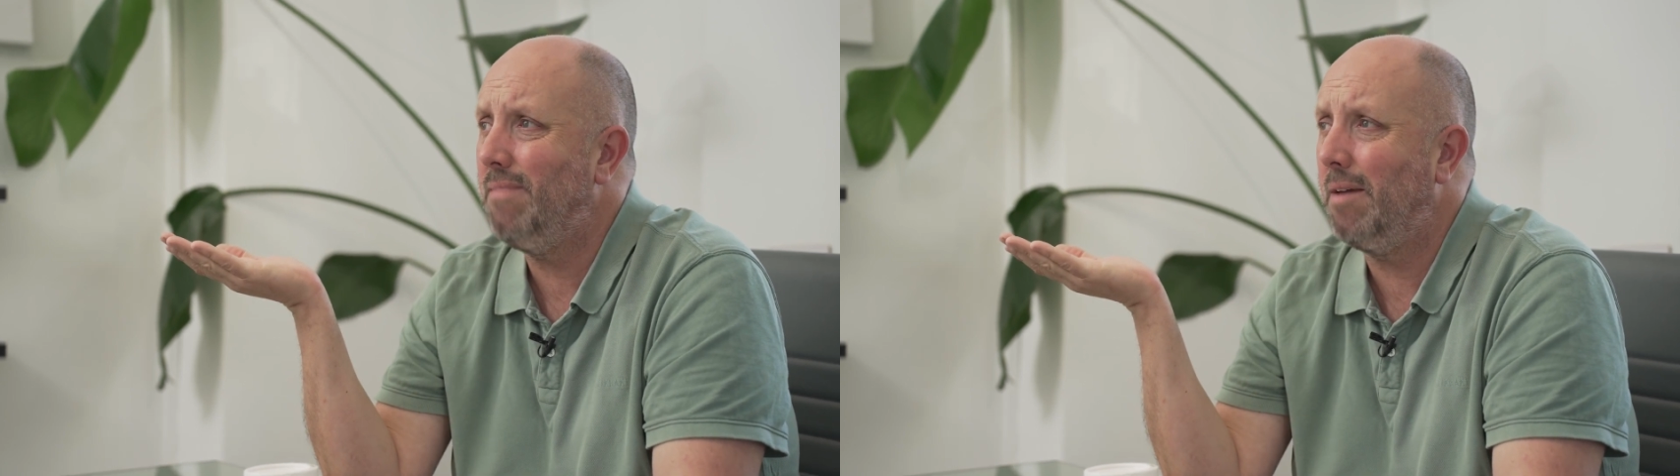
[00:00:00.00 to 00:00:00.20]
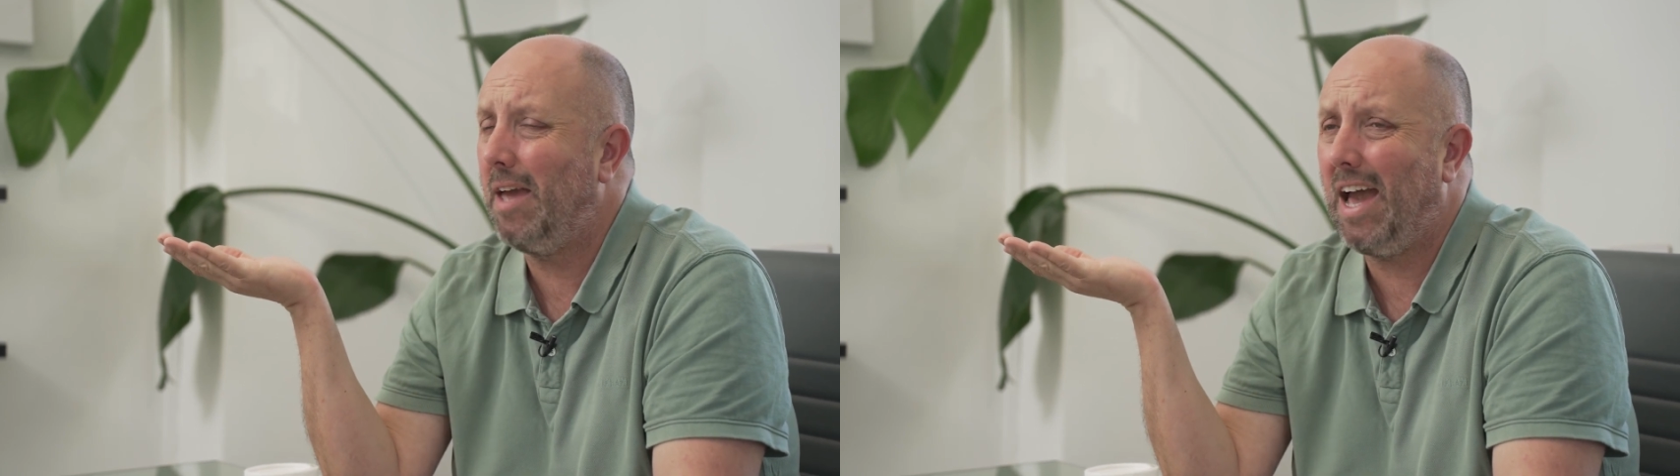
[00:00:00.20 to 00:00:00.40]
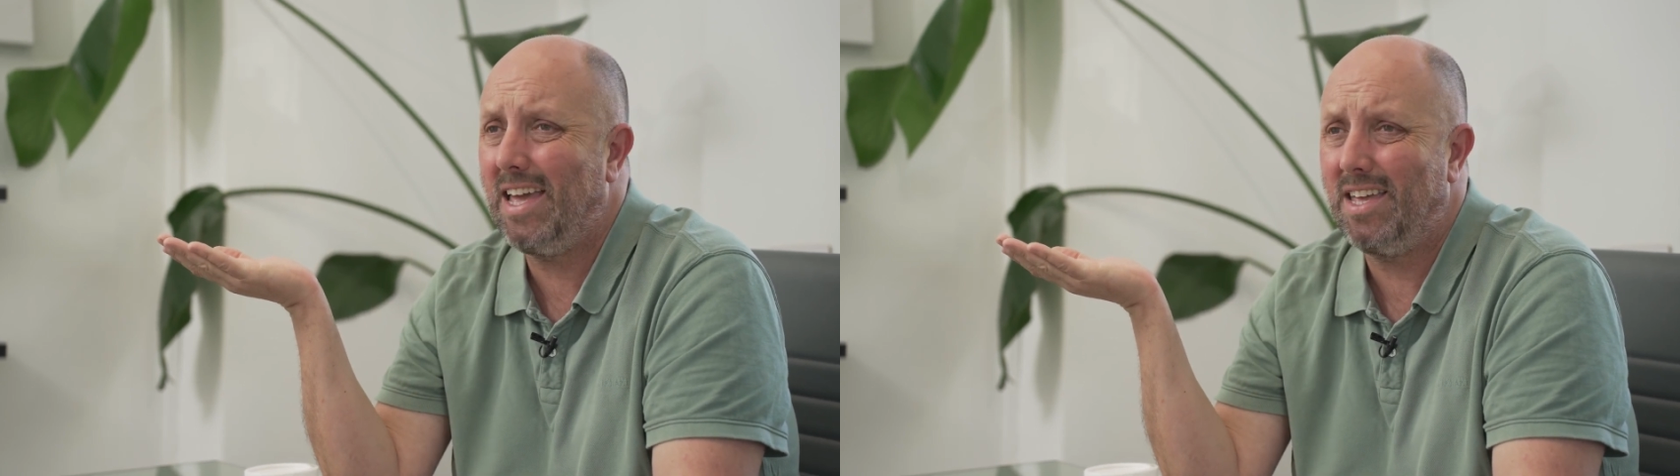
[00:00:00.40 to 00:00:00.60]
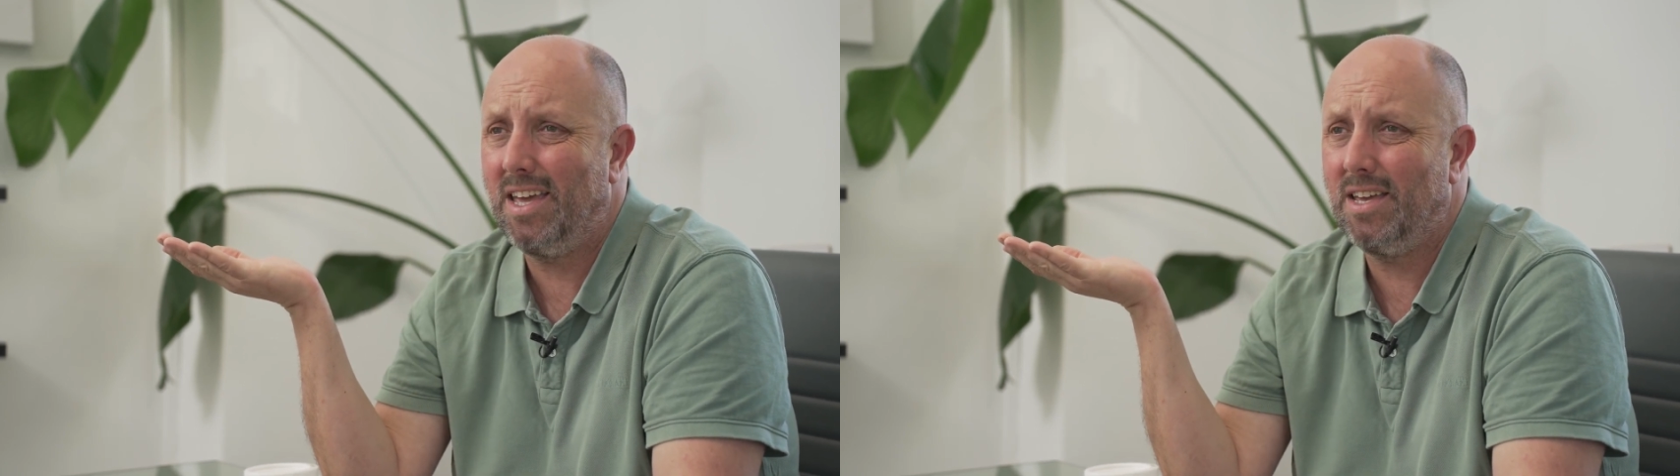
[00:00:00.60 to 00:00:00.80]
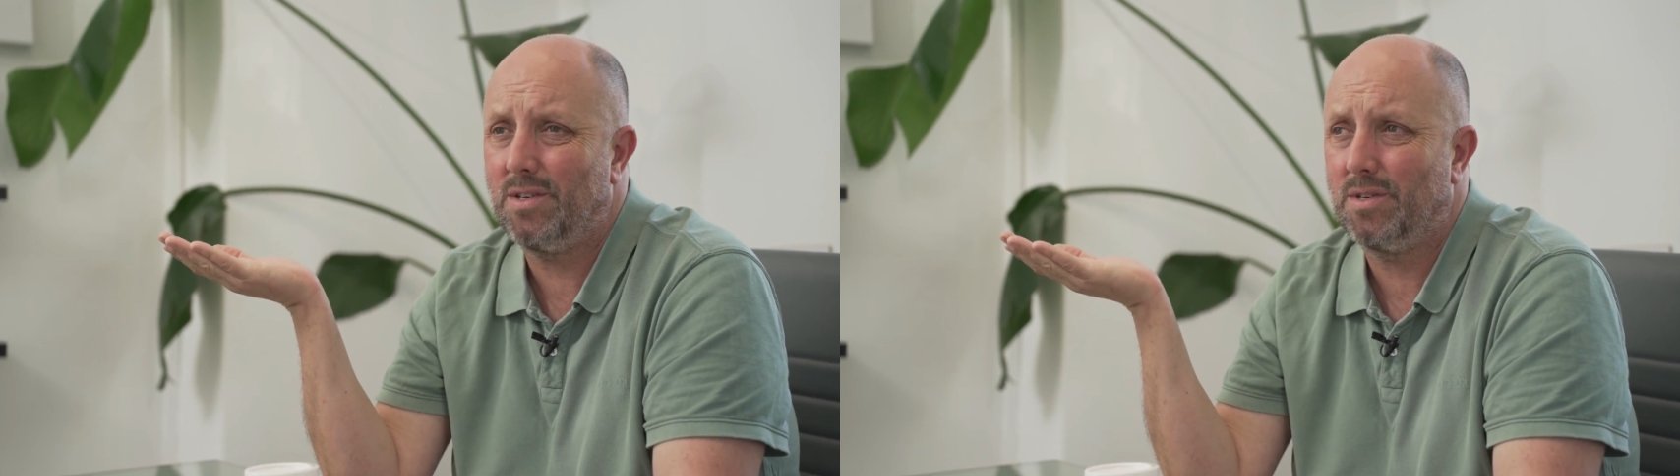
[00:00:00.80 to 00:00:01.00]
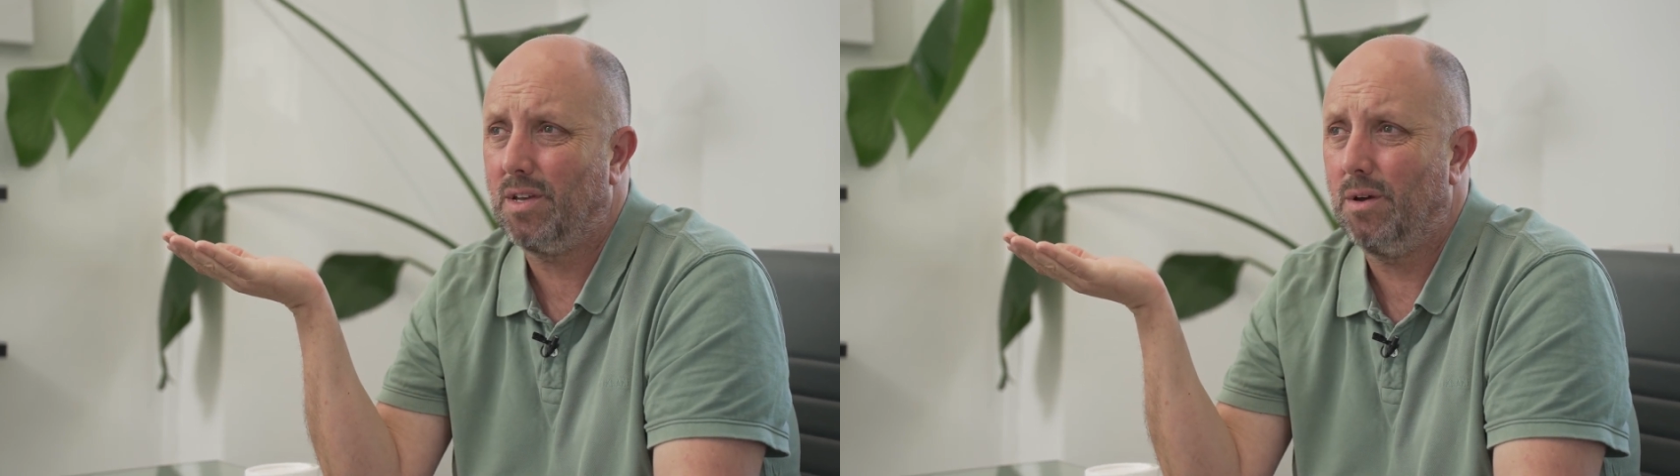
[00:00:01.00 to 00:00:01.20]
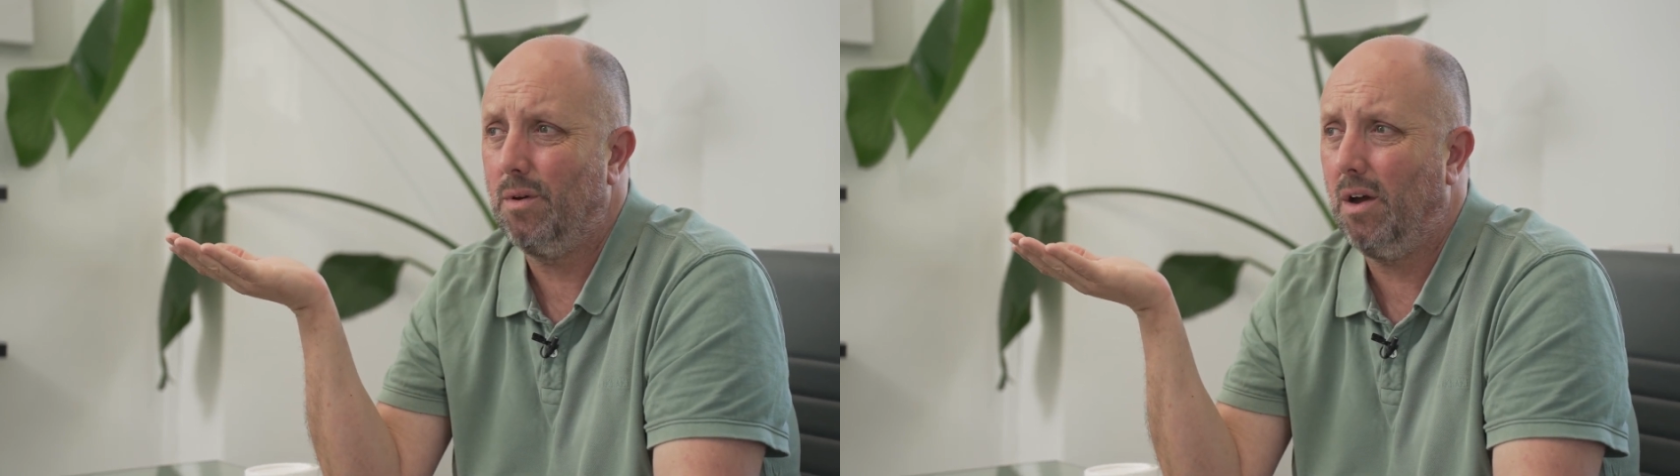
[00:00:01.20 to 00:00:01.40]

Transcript: maybe 8 years or so.